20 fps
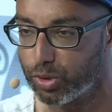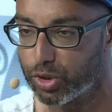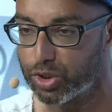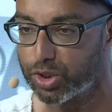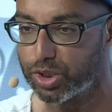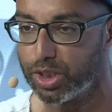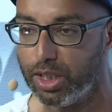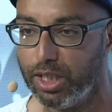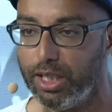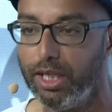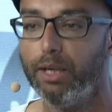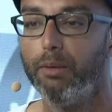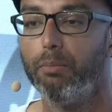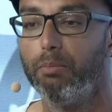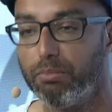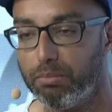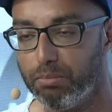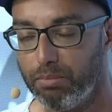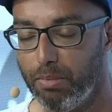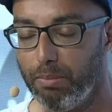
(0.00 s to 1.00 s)
which
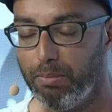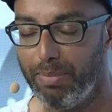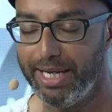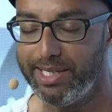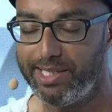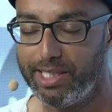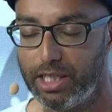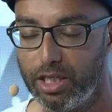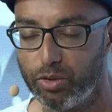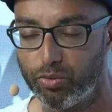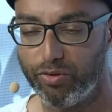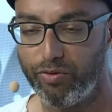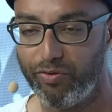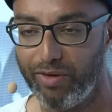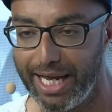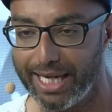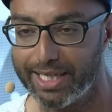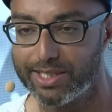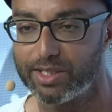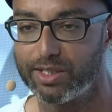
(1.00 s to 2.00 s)
basically
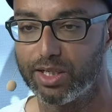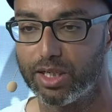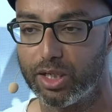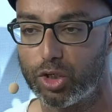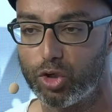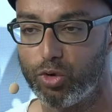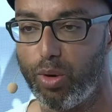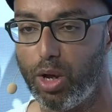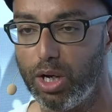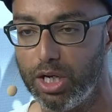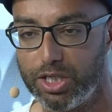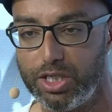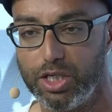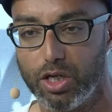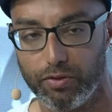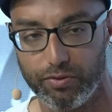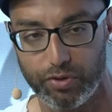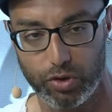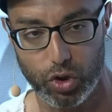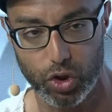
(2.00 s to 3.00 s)
reflects the quality
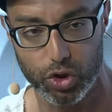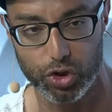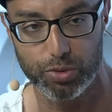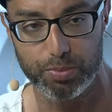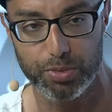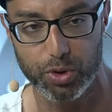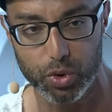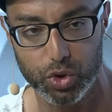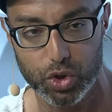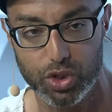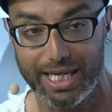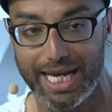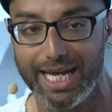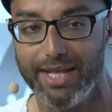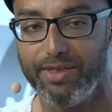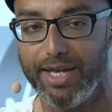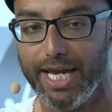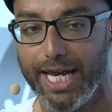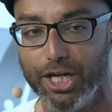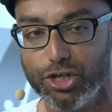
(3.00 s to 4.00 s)
of the contribution
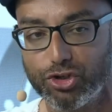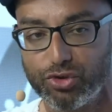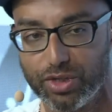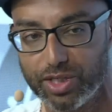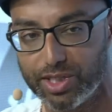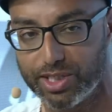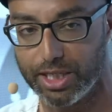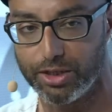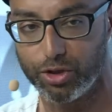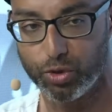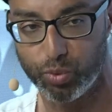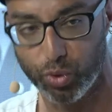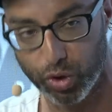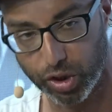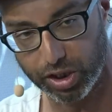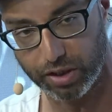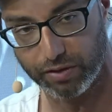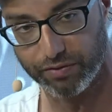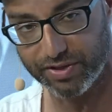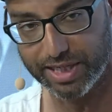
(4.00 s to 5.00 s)
and the interest in the
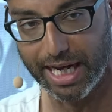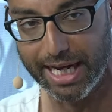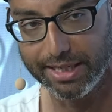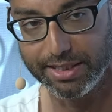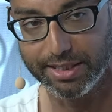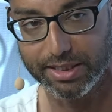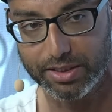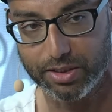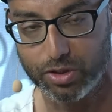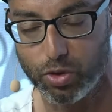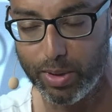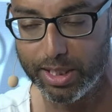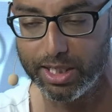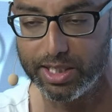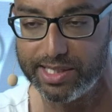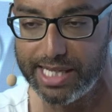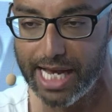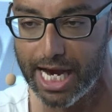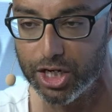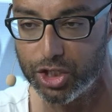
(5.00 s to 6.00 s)
work of scientists. So one
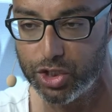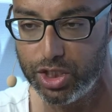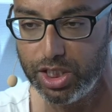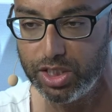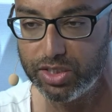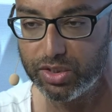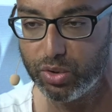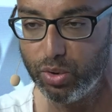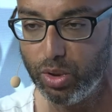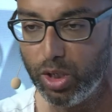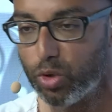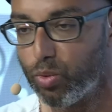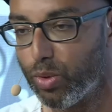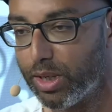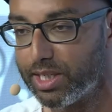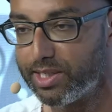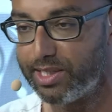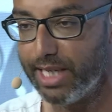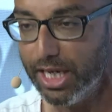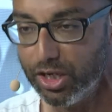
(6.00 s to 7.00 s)
is the RG score and
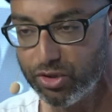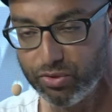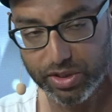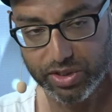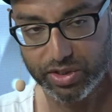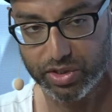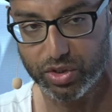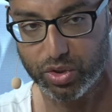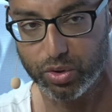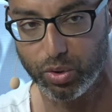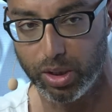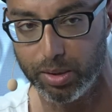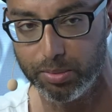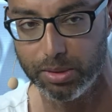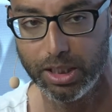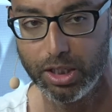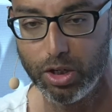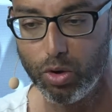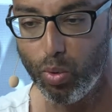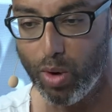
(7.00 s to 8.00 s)
one is the interest score.
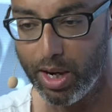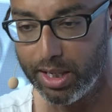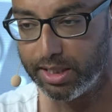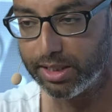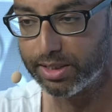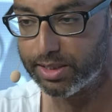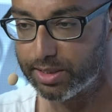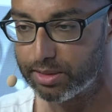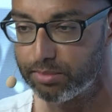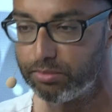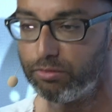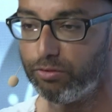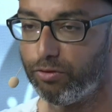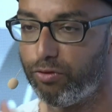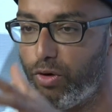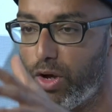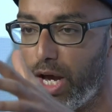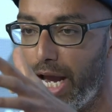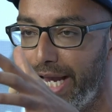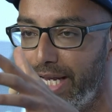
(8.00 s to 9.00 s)
One is
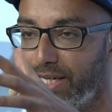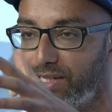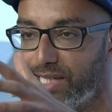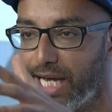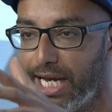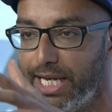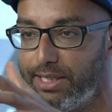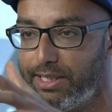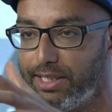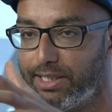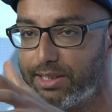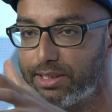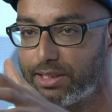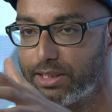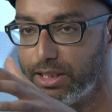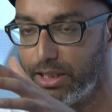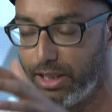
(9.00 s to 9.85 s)
for a scientist